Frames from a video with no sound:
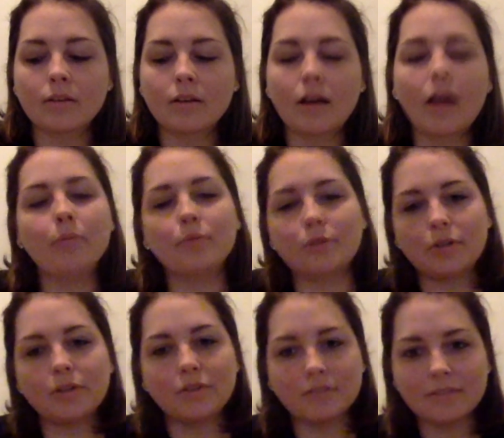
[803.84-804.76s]
I
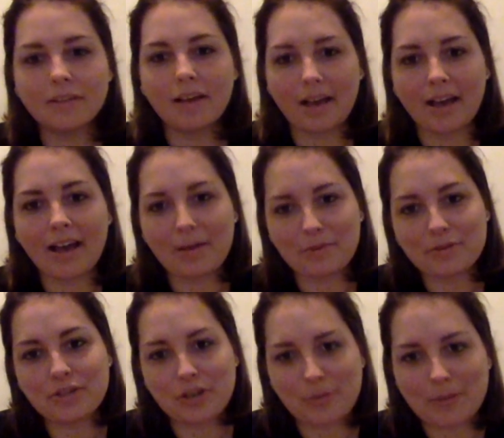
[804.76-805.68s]
will
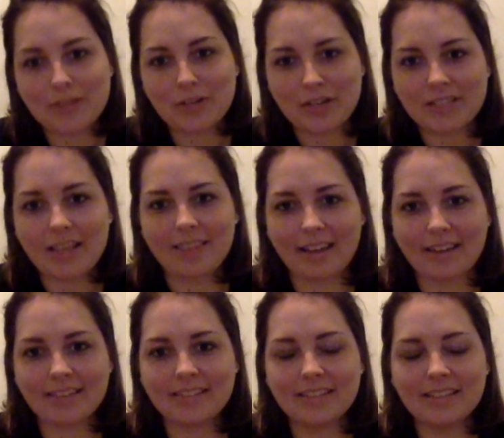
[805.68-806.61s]
show you my scars on
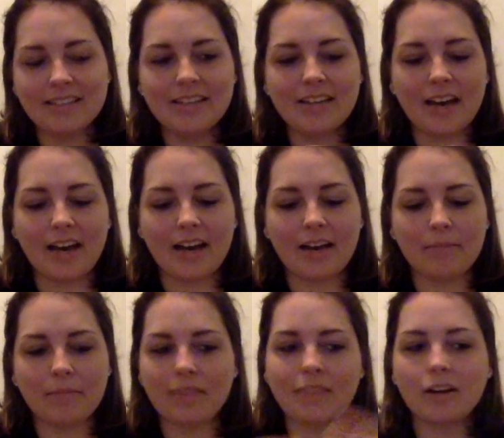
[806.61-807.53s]

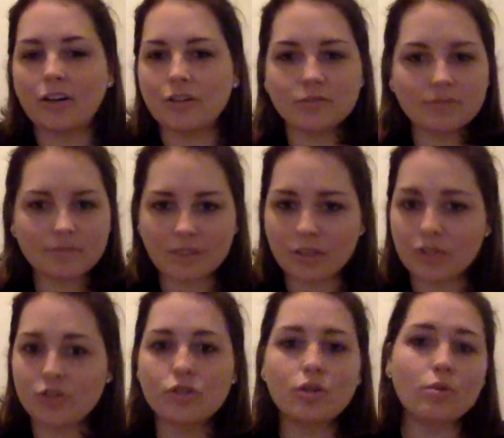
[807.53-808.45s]
that. They're
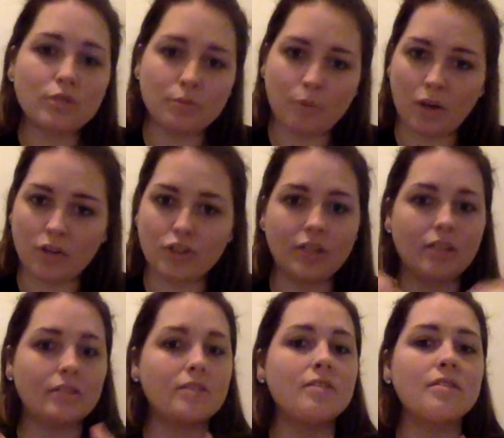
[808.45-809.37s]
so small. She
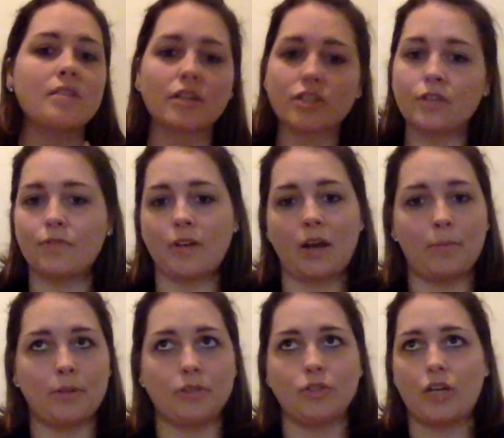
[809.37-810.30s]
did such a
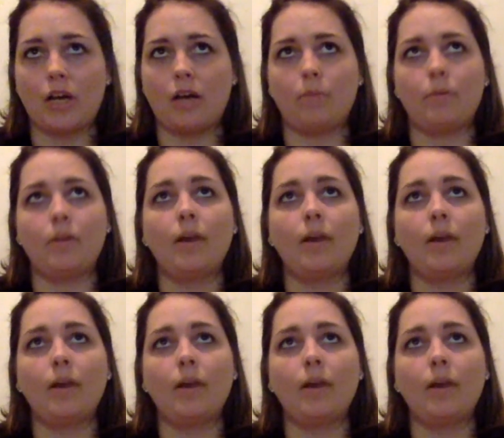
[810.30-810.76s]
phenomenal job.